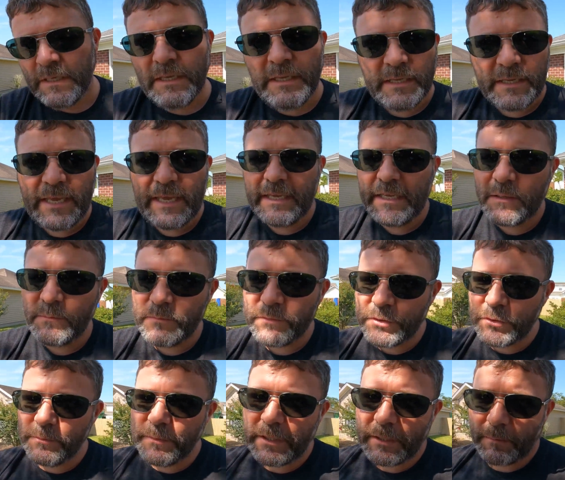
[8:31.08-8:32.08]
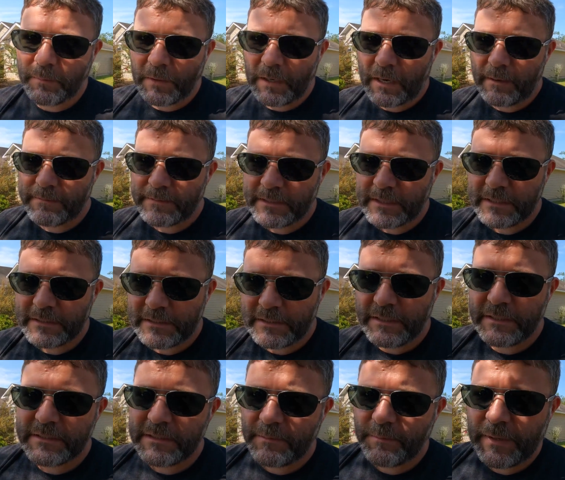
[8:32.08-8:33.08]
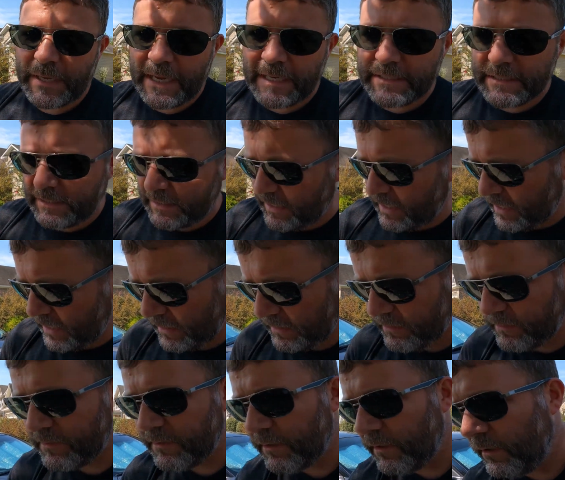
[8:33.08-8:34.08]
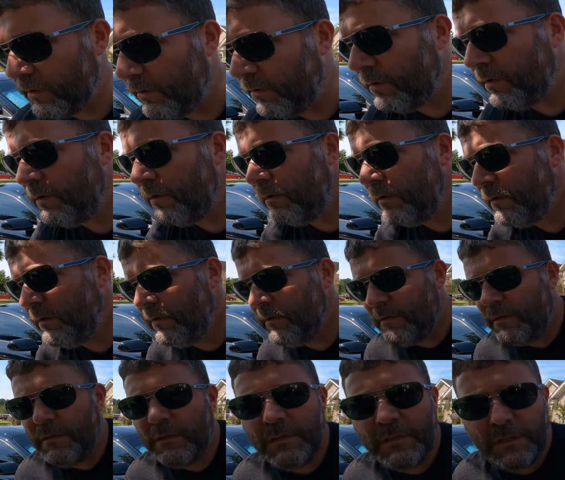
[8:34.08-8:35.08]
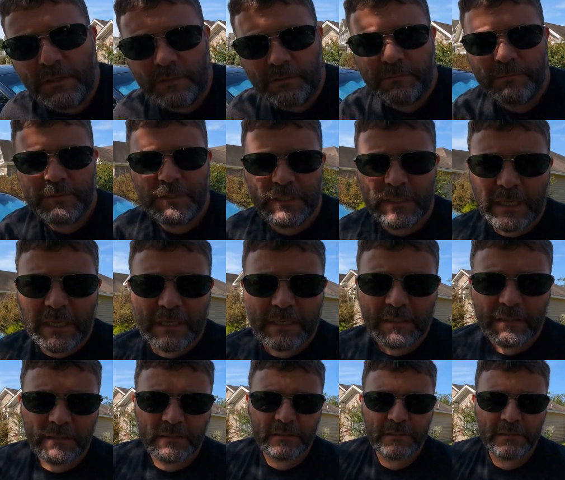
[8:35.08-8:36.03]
give him too many props because he is an Apache guy. So you gotta